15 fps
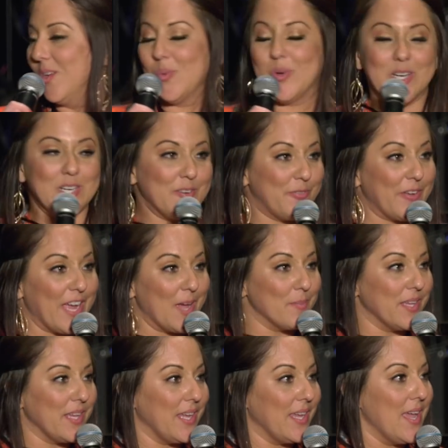We're a
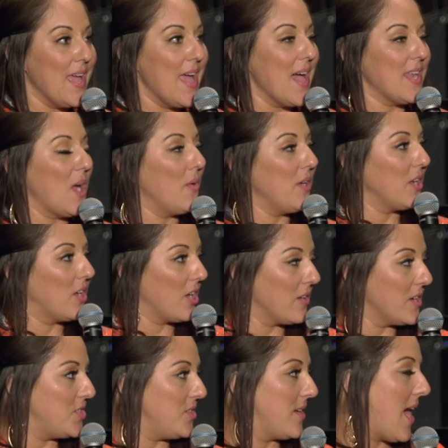family, and I want to
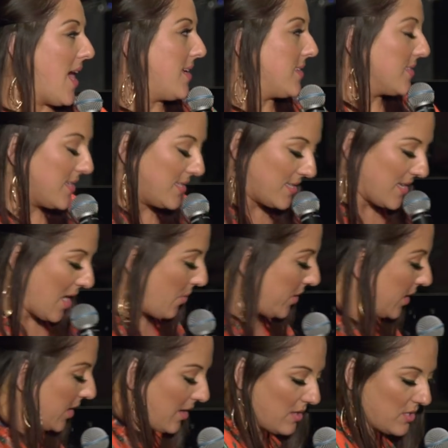encourage you guys. Listen, I want
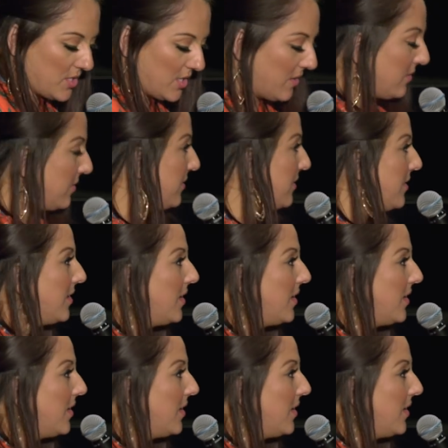to encourage you.